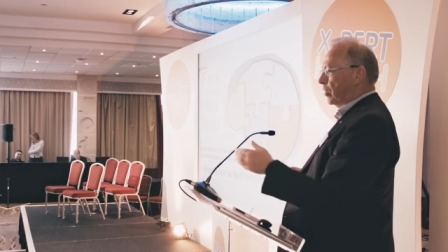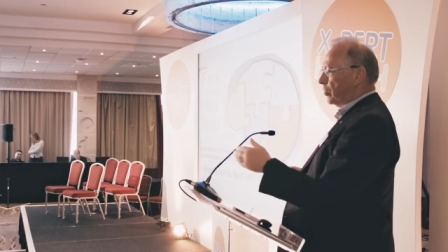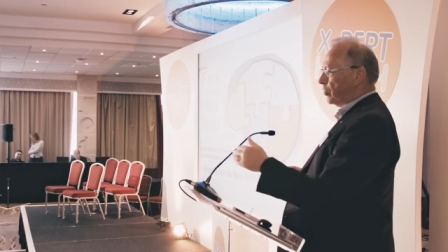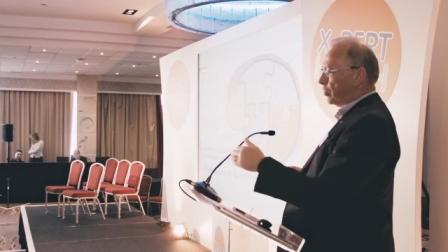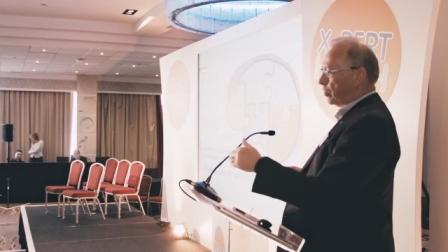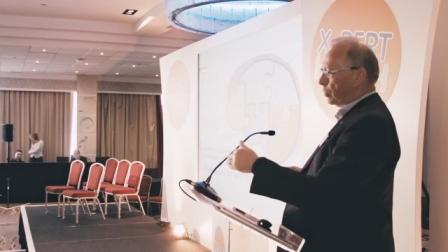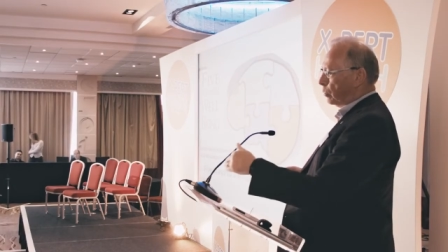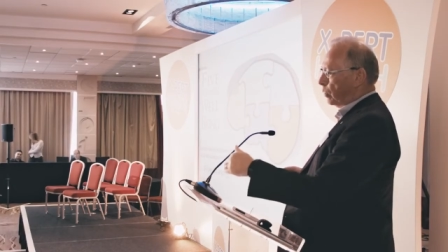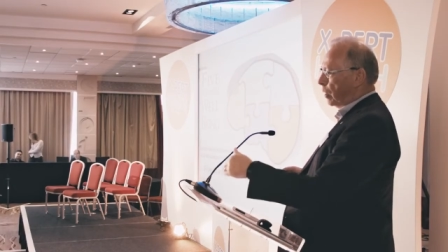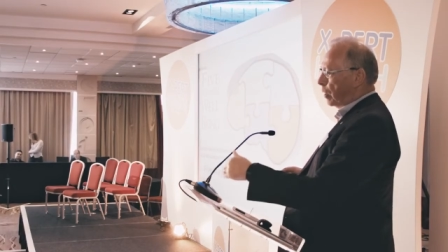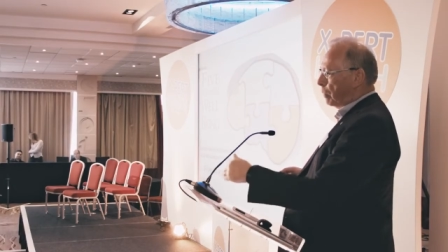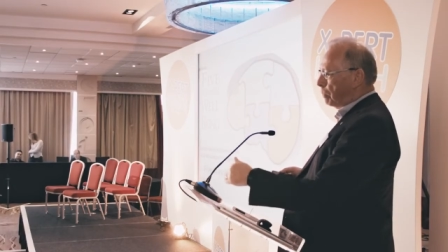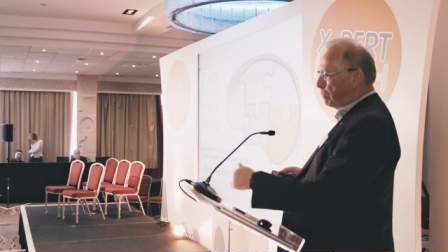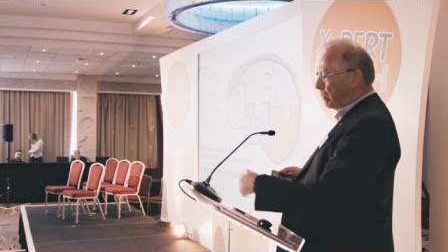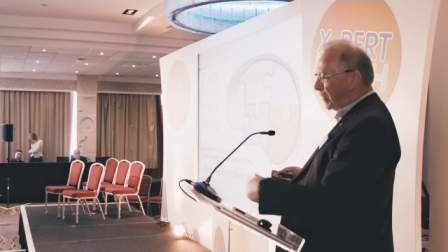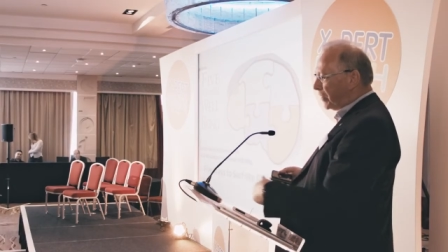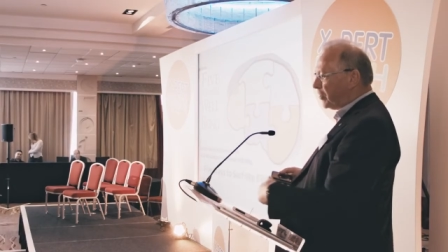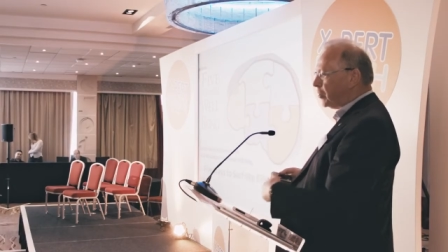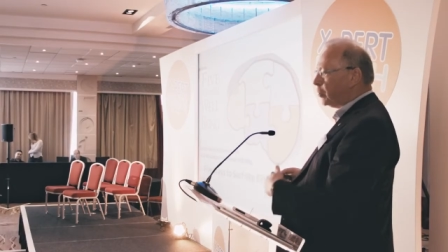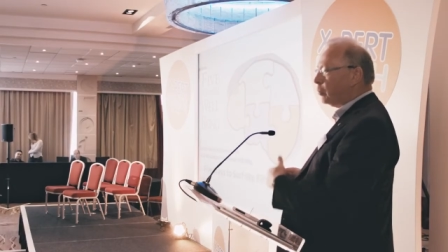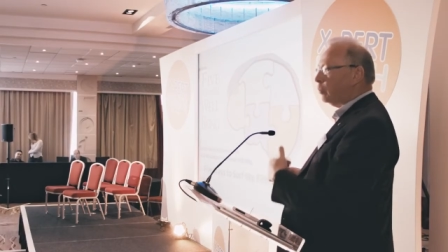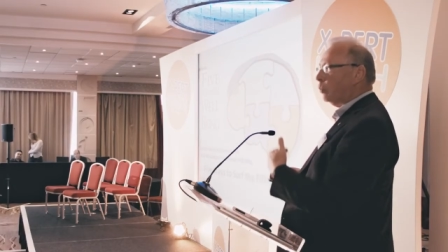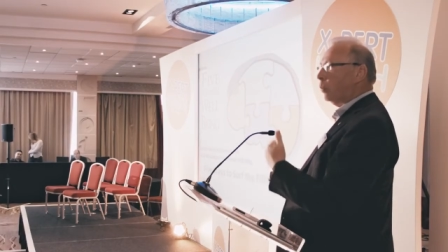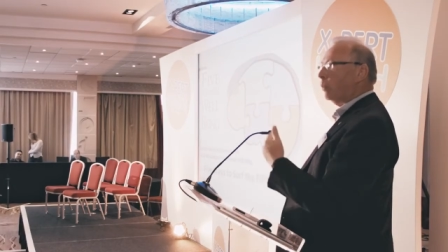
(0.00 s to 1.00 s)
to
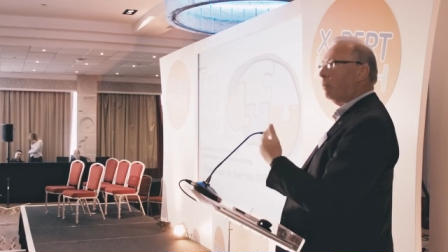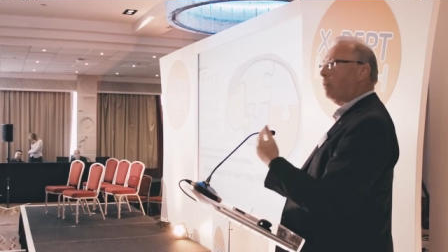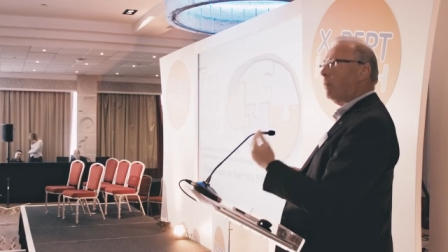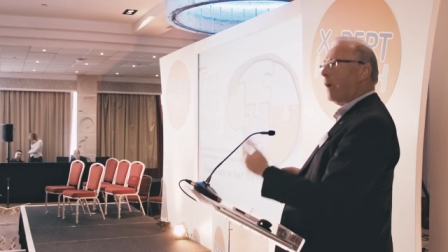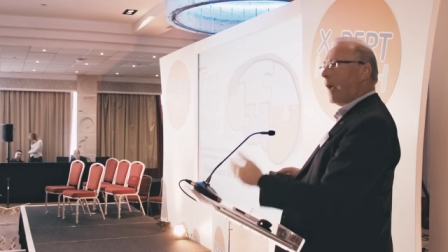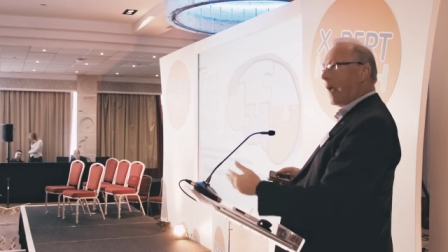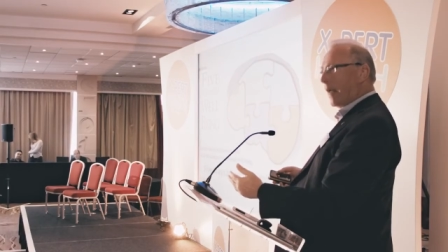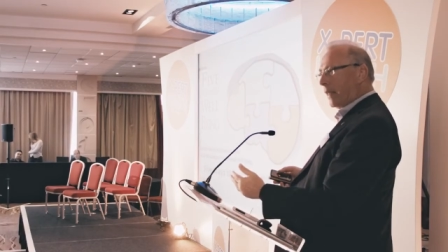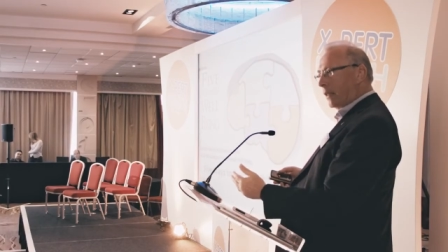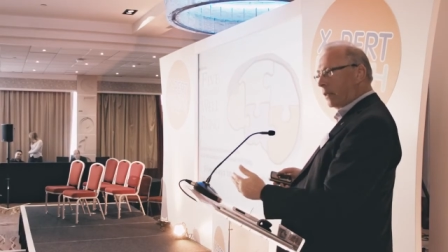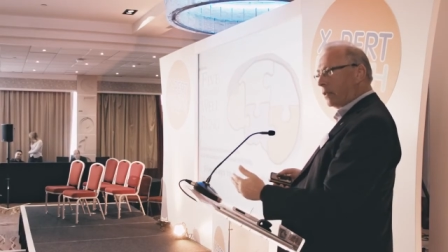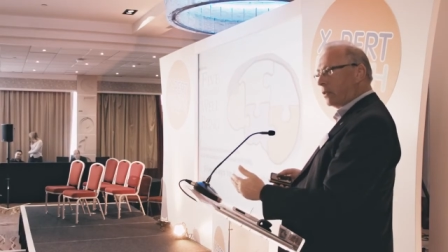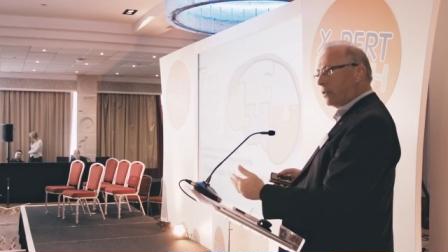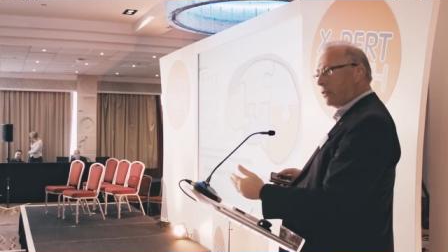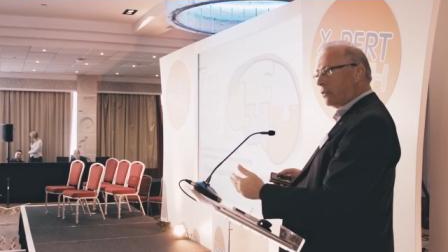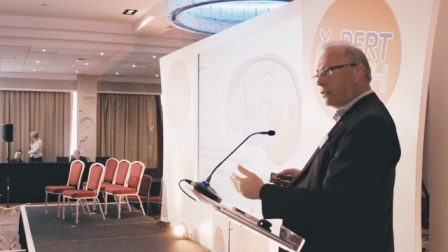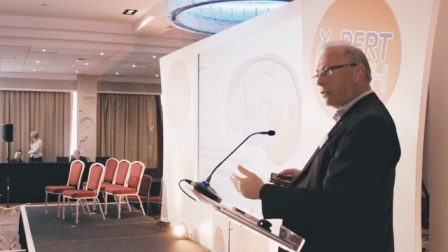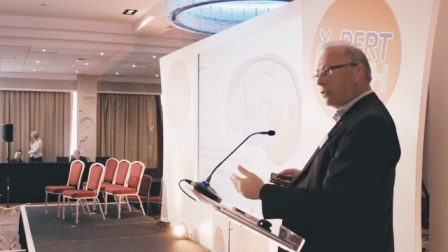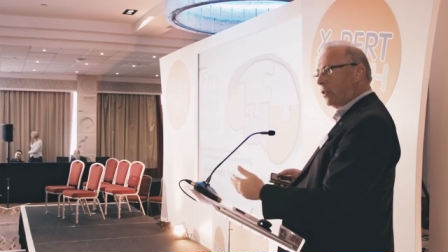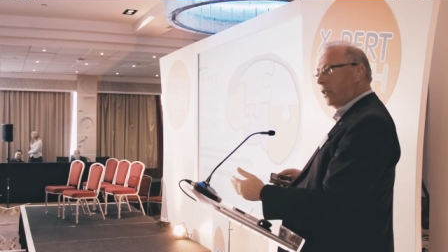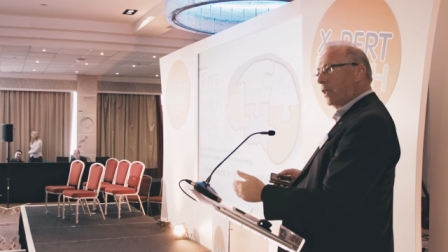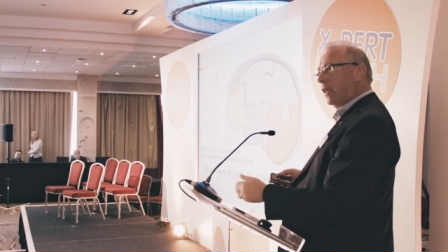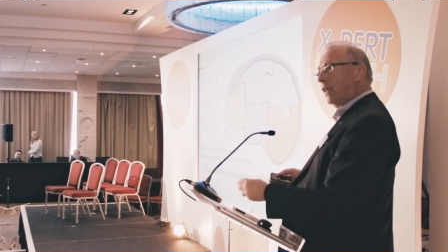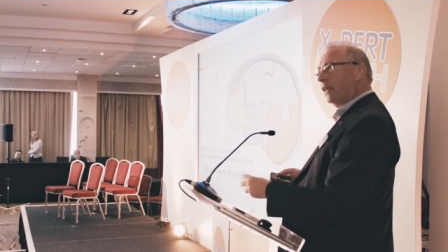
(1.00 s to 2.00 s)
habitual
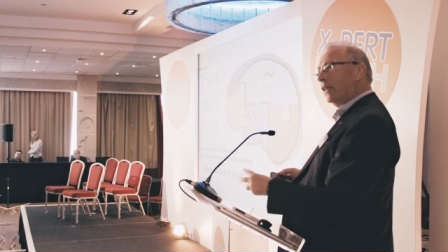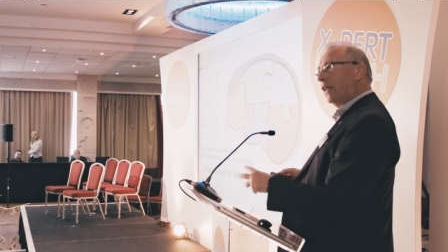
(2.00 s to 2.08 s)
patterns